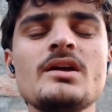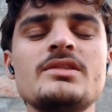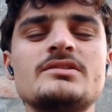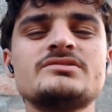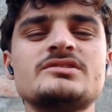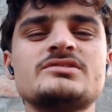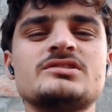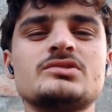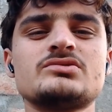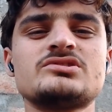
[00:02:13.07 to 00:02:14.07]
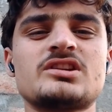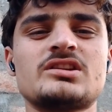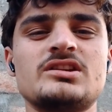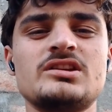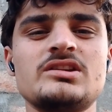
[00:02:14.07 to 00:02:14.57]
there's this new
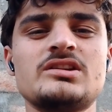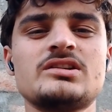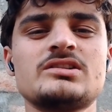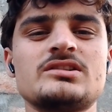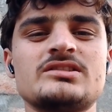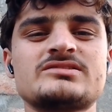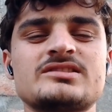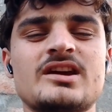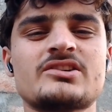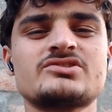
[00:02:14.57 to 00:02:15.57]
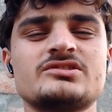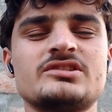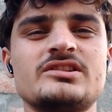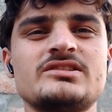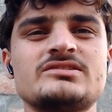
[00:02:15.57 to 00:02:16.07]
technique. It's
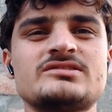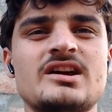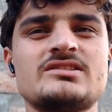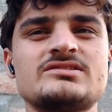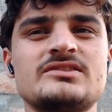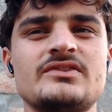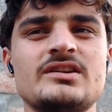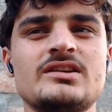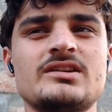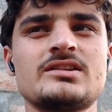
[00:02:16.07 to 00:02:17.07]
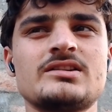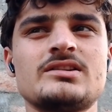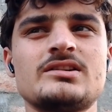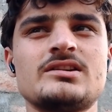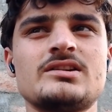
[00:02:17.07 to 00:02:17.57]
actually scientific,
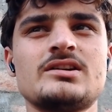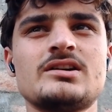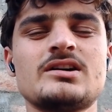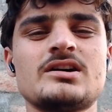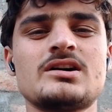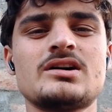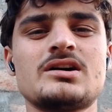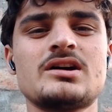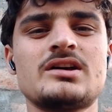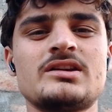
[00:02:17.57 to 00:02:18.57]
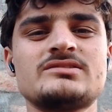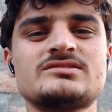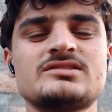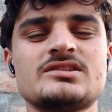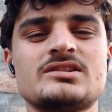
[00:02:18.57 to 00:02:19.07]
and
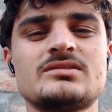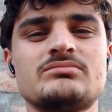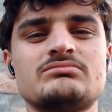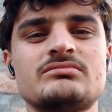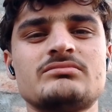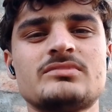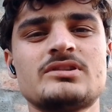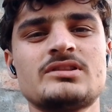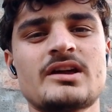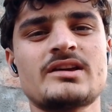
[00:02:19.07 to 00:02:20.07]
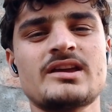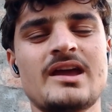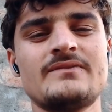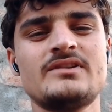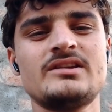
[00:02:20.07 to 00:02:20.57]
it's like
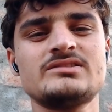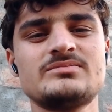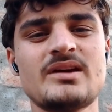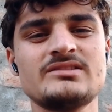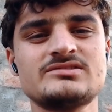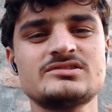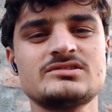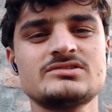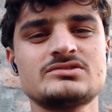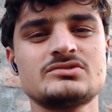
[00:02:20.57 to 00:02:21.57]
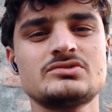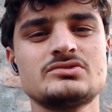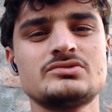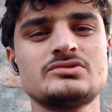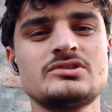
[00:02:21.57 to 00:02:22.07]
evidence based.
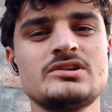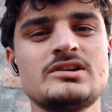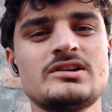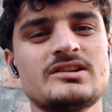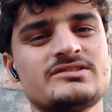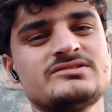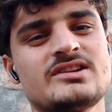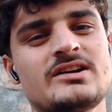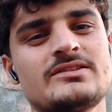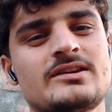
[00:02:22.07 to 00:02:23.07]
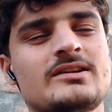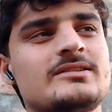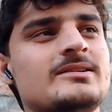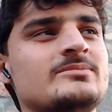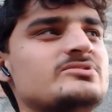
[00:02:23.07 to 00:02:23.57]
So it's not that
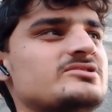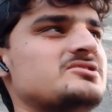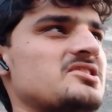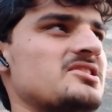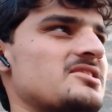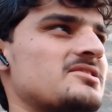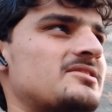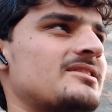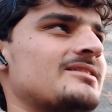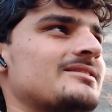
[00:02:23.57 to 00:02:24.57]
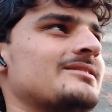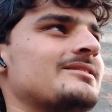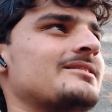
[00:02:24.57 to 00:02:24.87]
I'm just here and